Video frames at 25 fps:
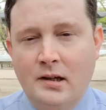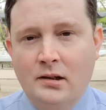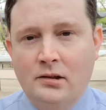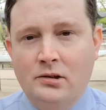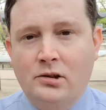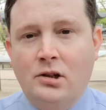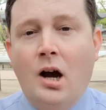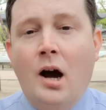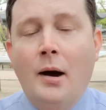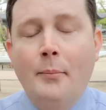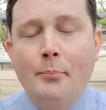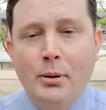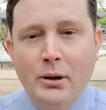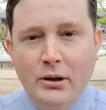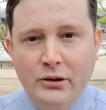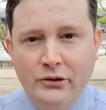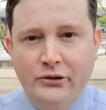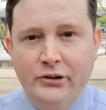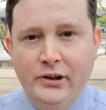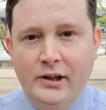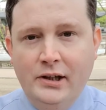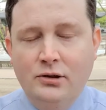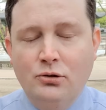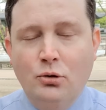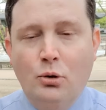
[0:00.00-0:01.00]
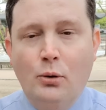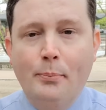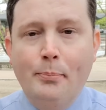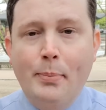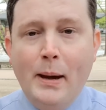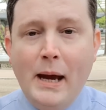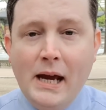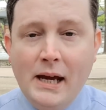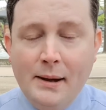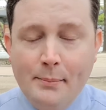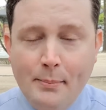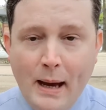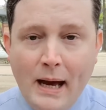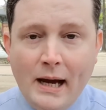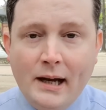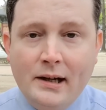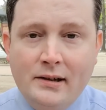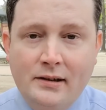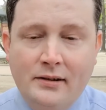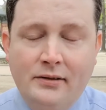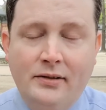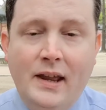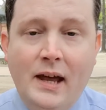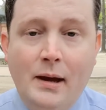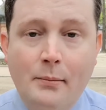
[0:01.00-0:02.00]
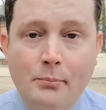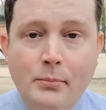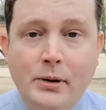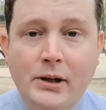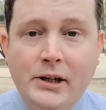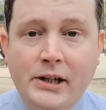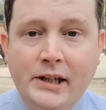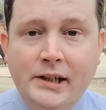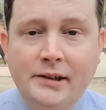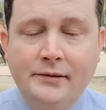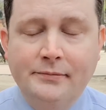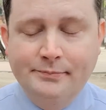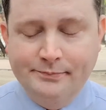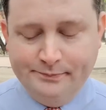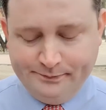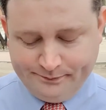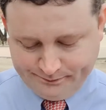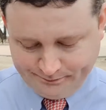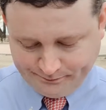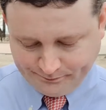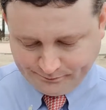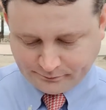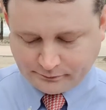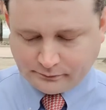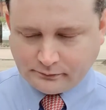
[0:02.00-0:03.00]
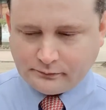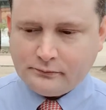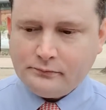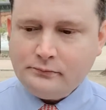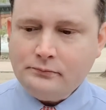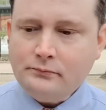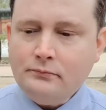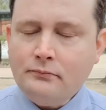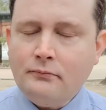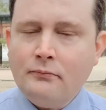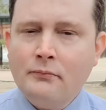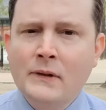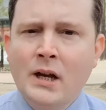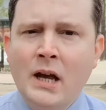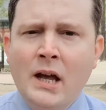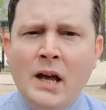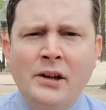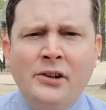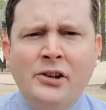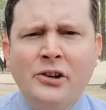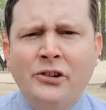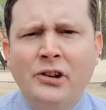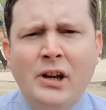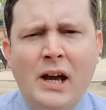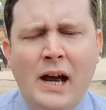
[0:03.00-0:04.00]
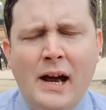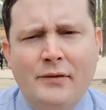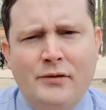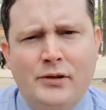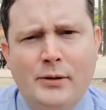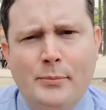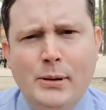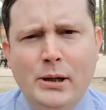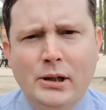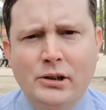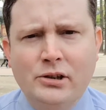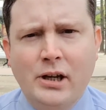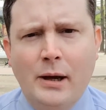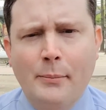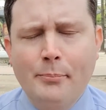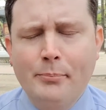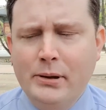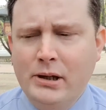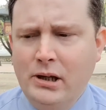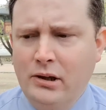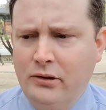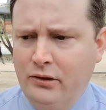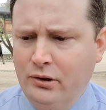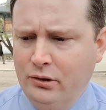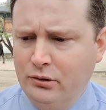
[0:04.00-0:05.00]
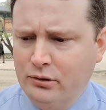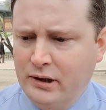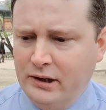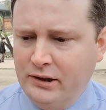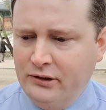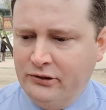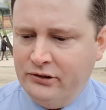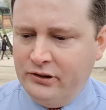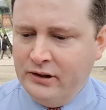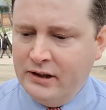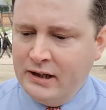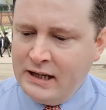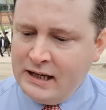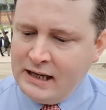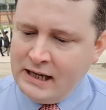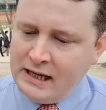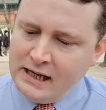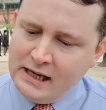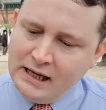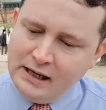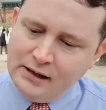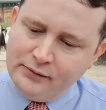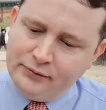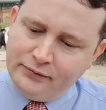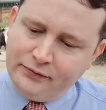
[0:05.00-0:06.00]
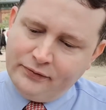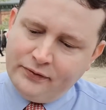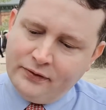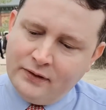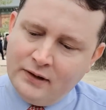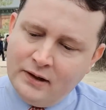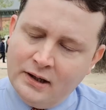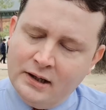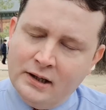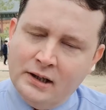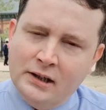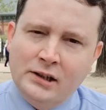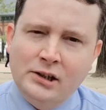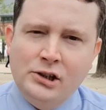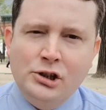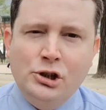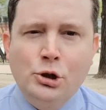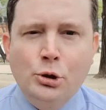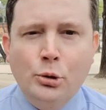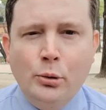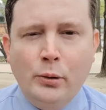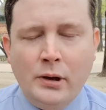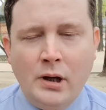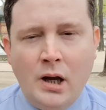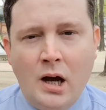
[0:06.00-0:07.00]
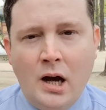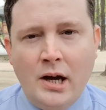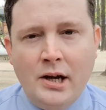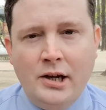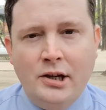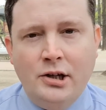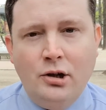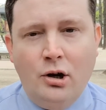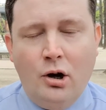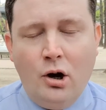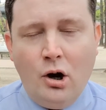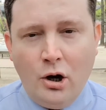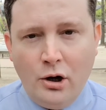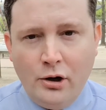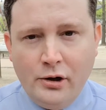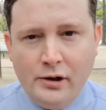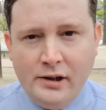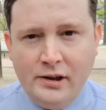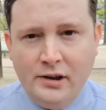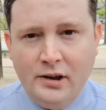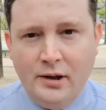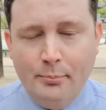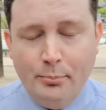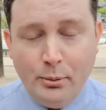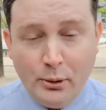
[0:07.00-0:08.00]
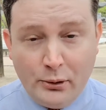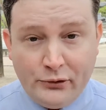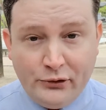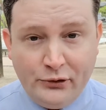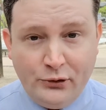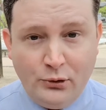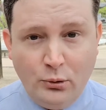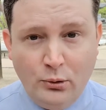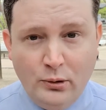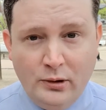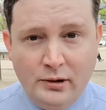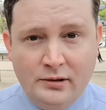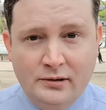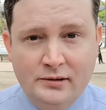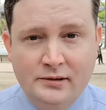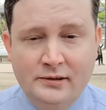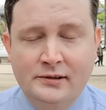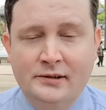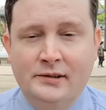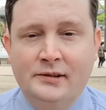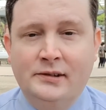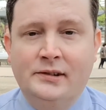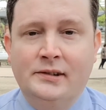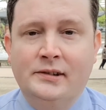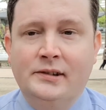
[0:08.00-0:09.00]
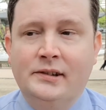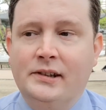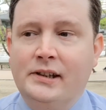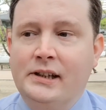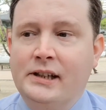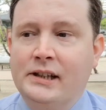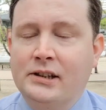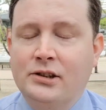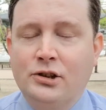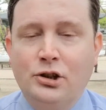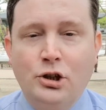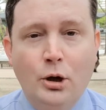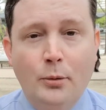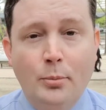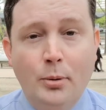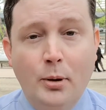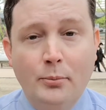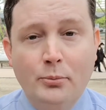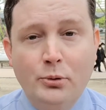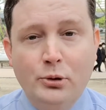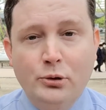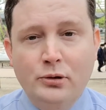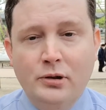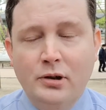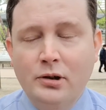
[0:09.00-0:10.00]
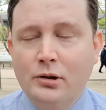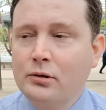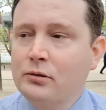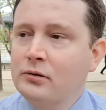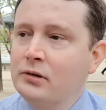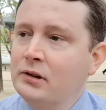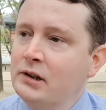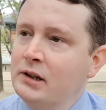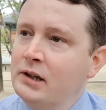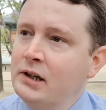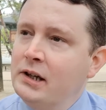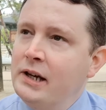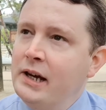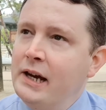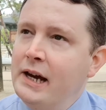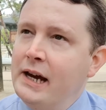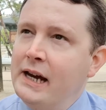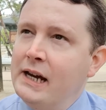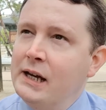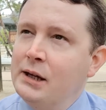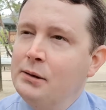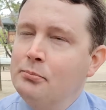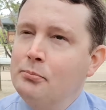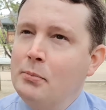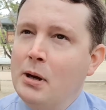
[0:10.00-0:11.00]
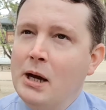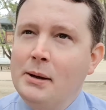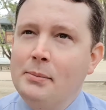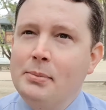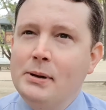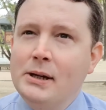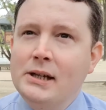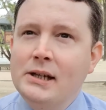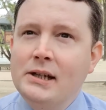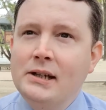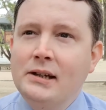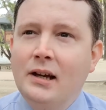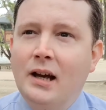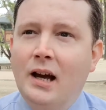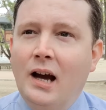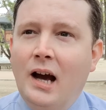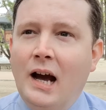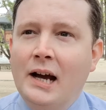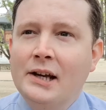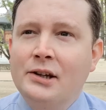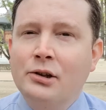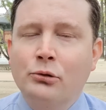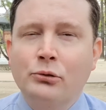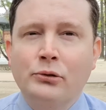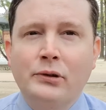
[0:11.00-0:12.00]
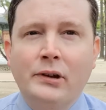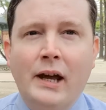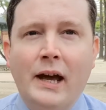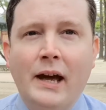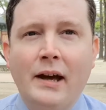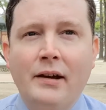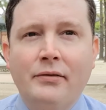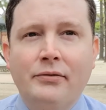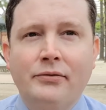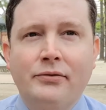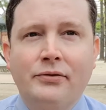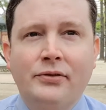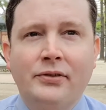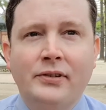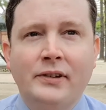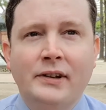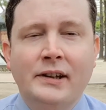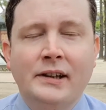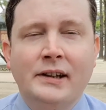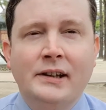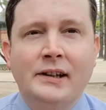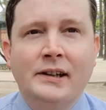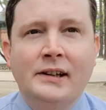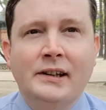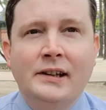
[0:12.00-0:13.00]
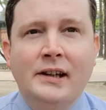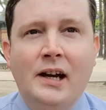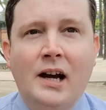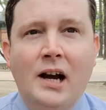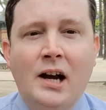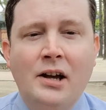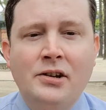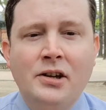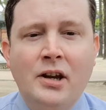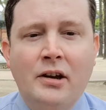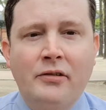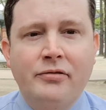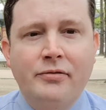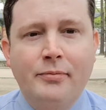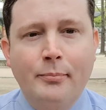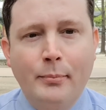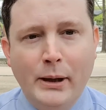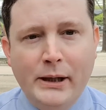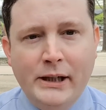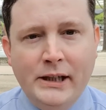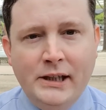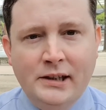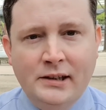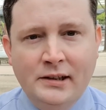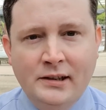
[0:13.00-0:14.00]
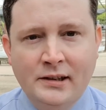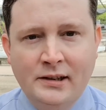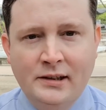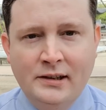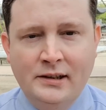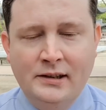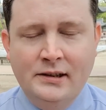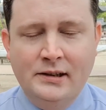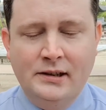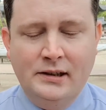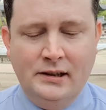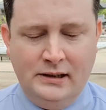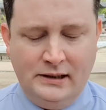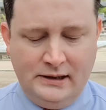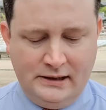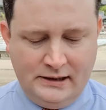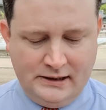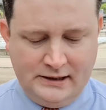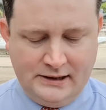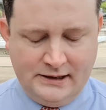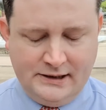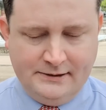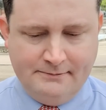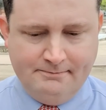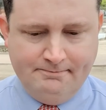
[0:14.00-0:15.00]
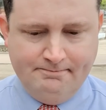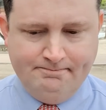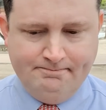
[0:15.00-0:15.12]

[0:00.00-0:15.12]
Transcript: Compensate or pay back that money. It doesn't have to be a company though, guys. If you and I are in the bookstore in Gyobo Mungo and maybe I don't have enough money, I